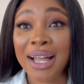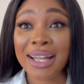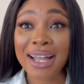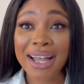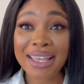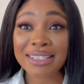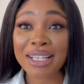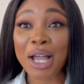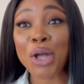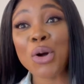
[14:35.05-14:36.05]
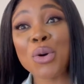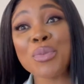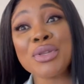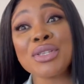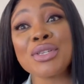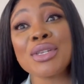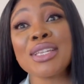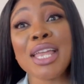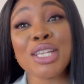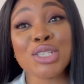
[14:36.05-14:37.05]
Guys, I hope you did
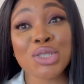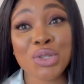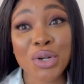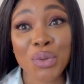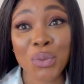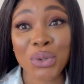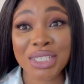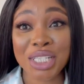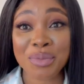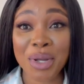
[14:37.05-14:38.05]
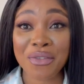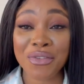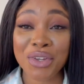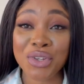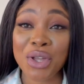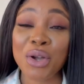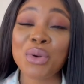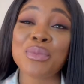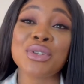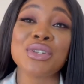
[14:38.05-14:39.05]
enjoy watching my video. I
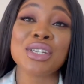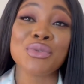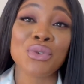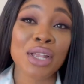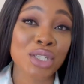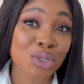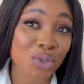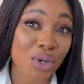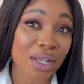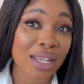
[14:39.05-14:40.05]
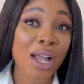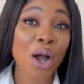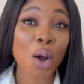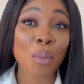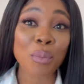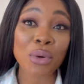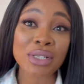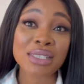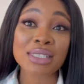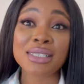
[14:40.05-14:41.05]
hope you did enjoy
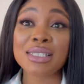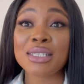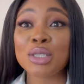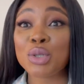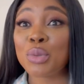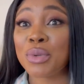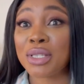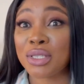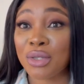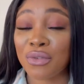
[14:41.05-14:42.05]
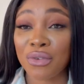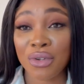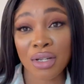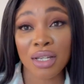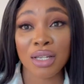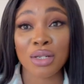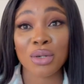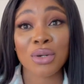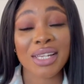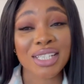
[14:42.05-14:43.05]
unboxing these two pieces of, you know,
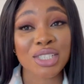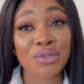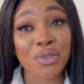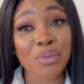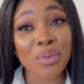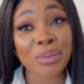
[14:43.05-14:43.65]
collection from